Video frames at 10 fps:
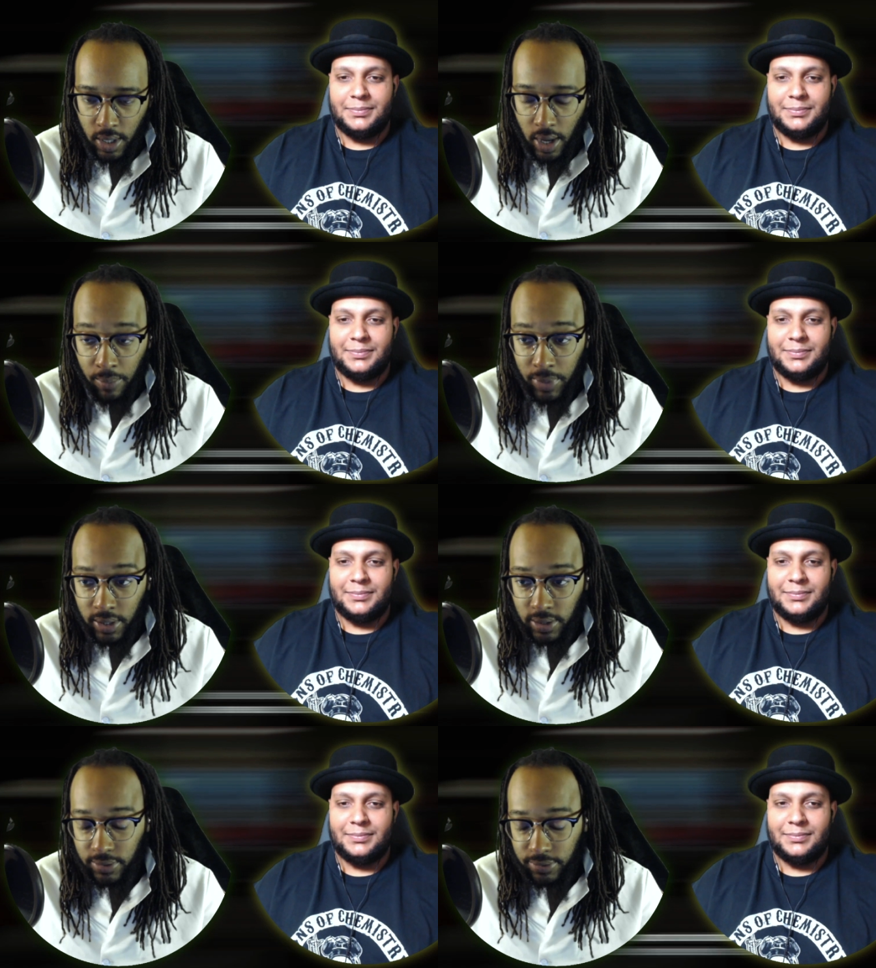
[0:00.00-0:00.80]
Speaker 1: I
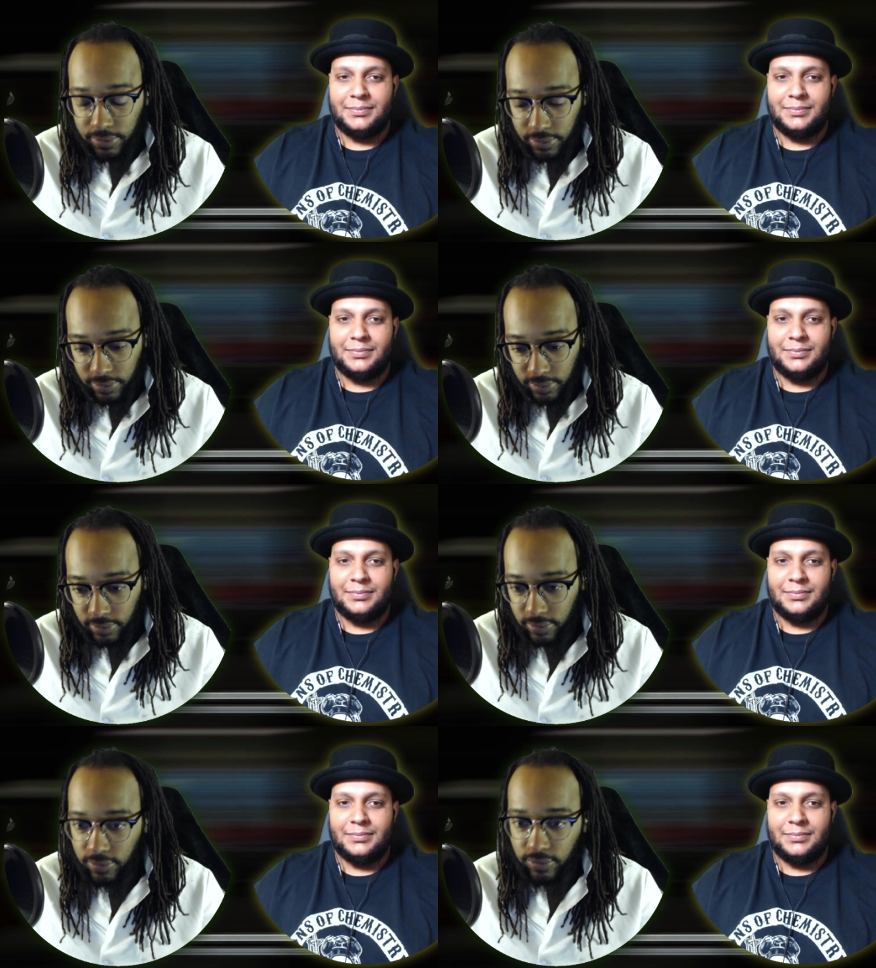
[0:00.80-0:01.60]
mean,
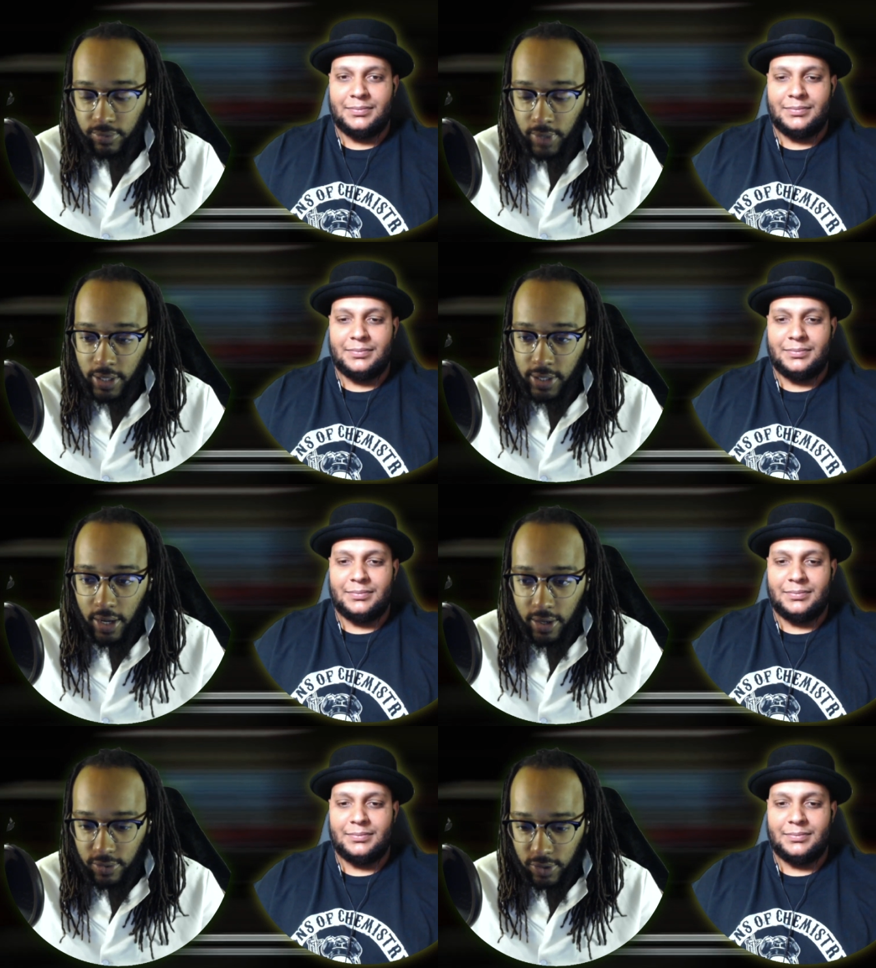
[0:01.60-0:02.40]
that's
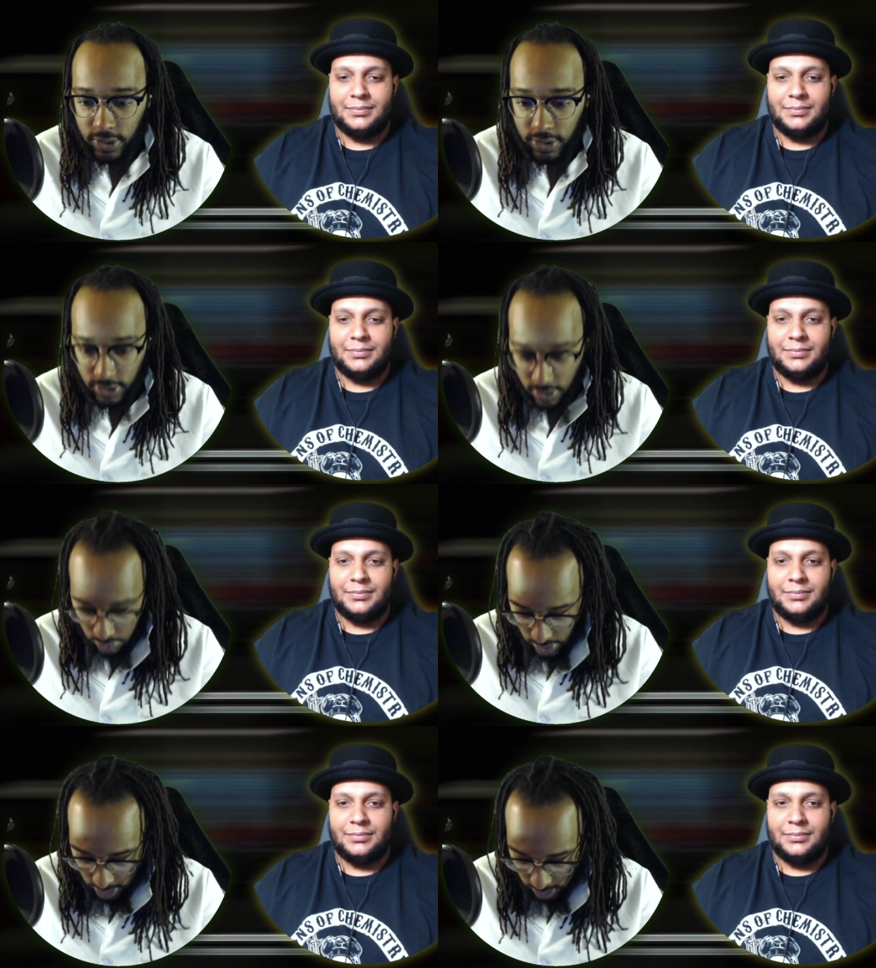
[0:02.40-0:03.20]
how some
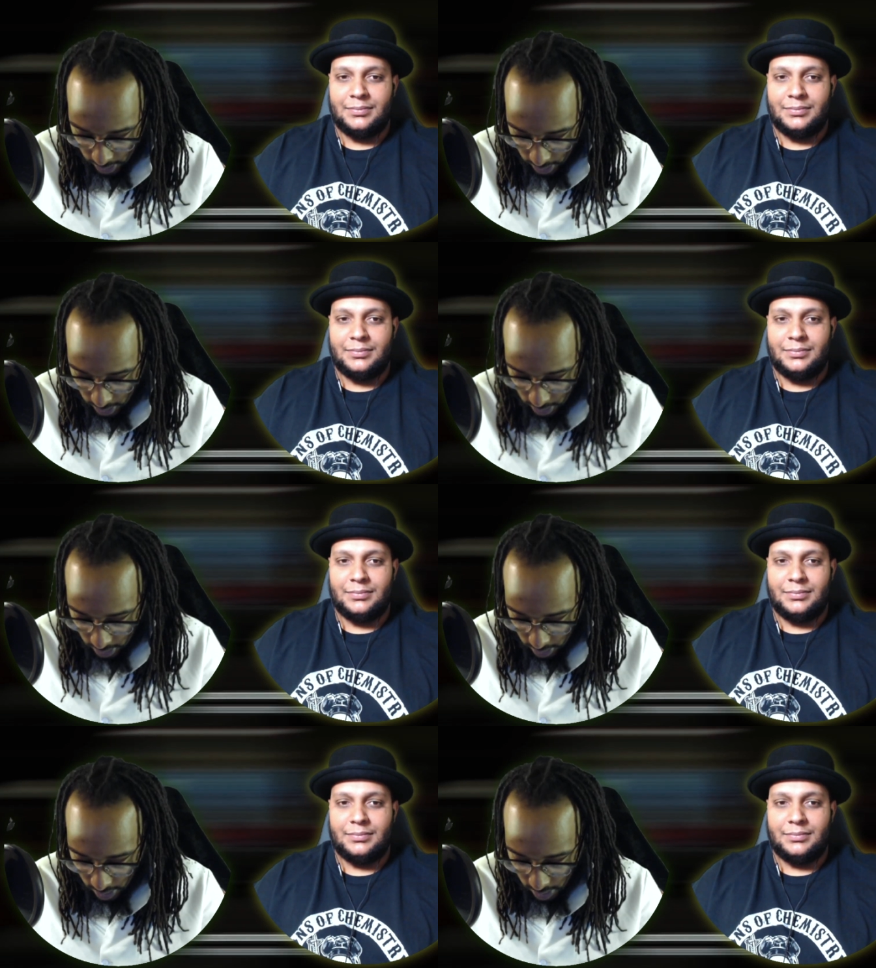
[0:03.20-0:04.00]
places
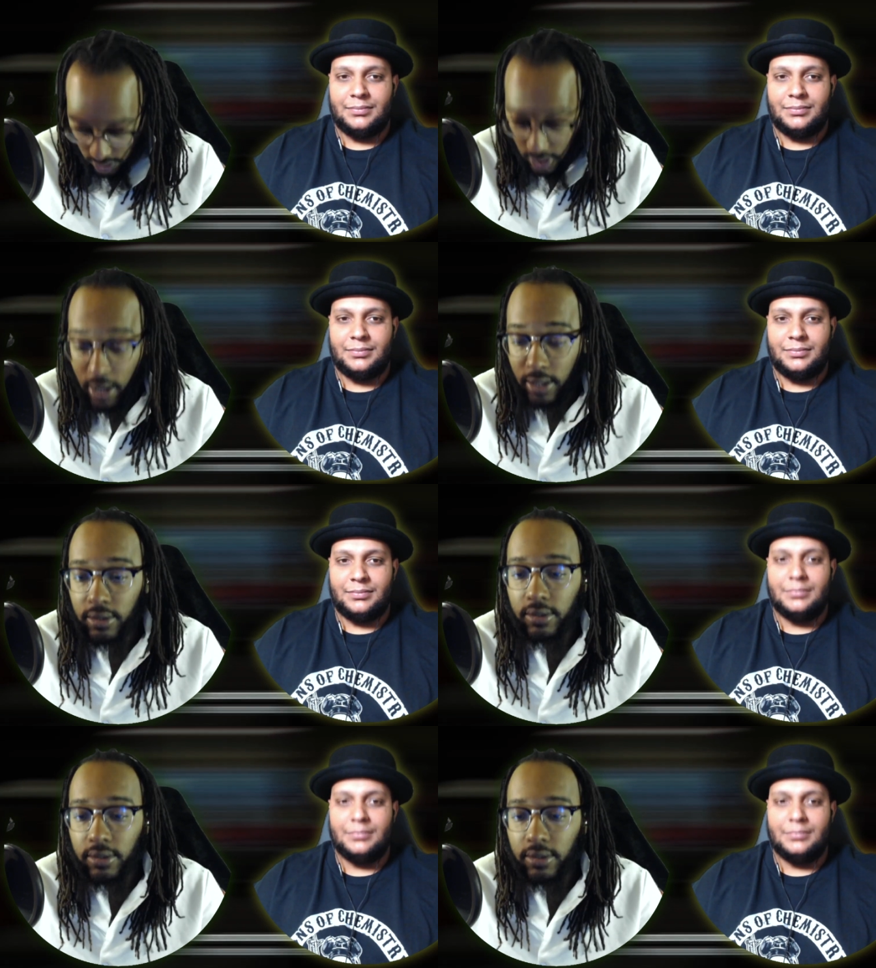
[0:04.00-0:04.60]
look at it